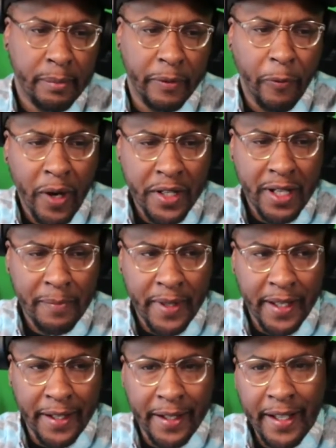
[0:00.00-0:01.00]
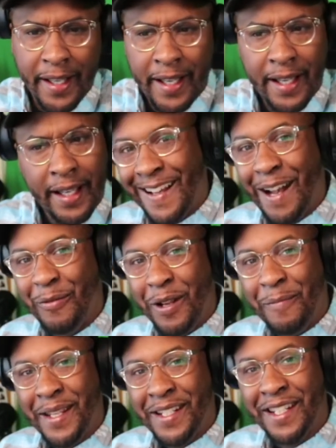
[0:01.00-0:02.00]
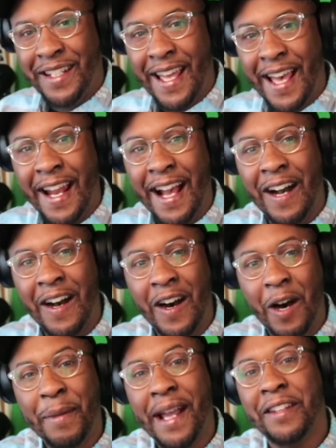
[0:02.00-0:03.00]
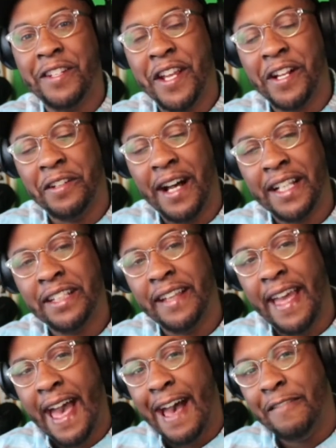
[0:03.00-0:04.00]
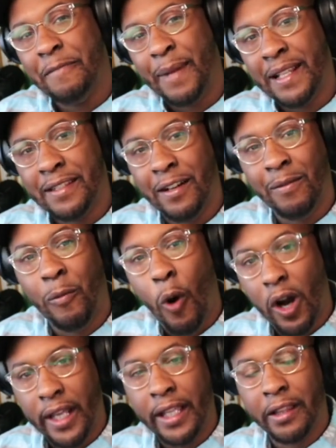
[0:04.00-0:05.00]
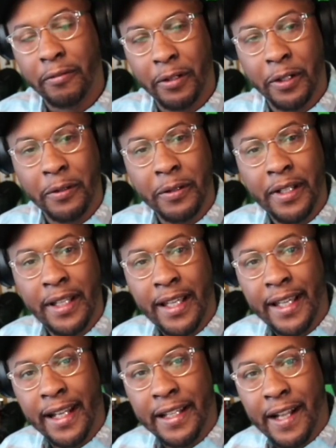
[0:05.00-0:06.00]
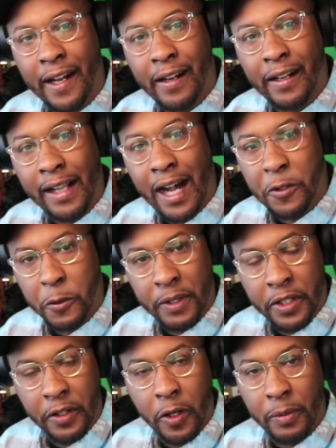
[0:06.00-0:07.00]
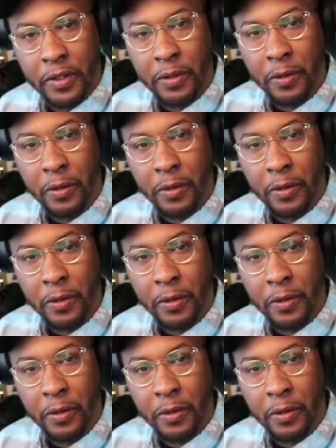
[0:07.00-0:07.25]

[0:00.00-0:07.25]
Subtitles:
before I jump in, I want to mention that on my other channel, I actually have myself walking through an entire contribution to open